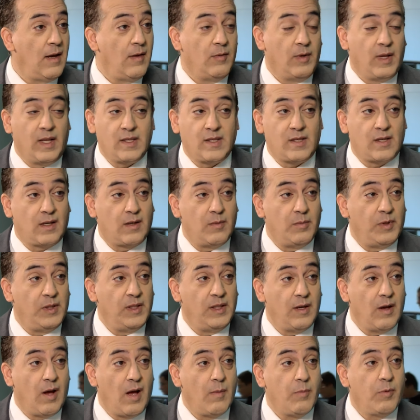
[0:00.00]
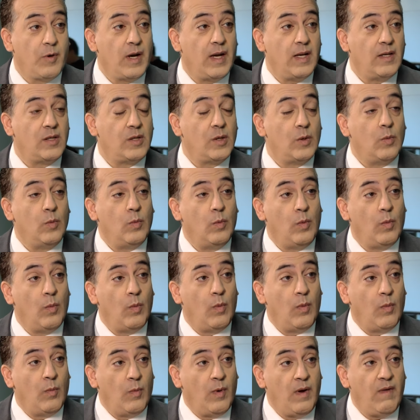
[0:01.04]
That's completely operating. So
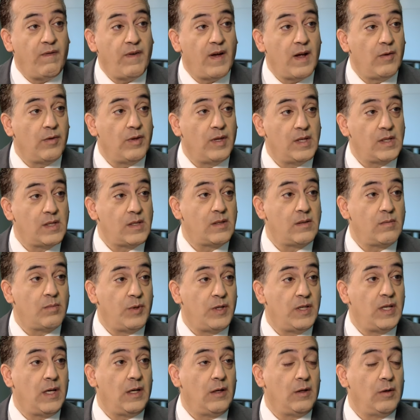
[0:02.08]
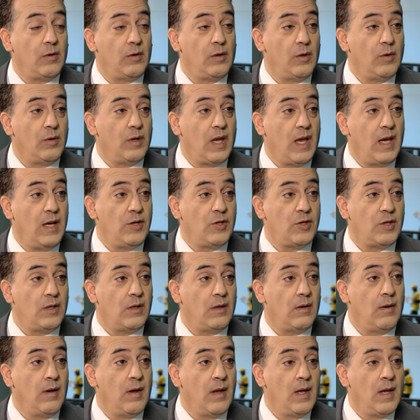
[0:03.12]
we found this particular
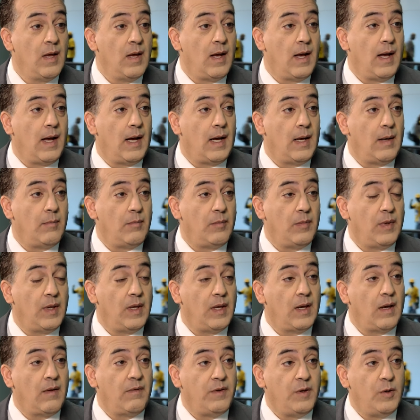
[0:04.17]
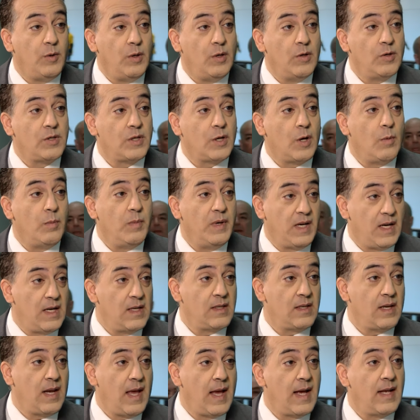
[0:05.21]
location a few years ago
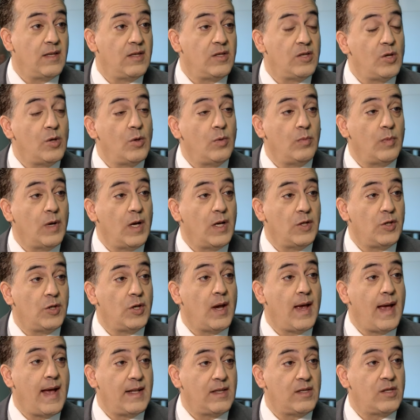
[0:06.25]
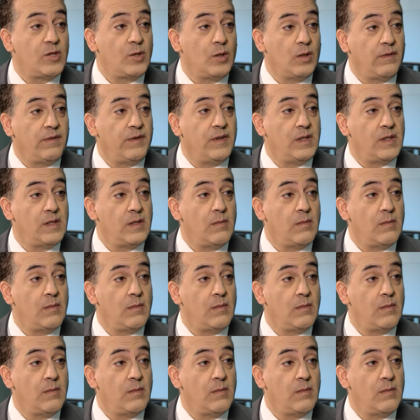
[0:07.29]
because it had so much at-surface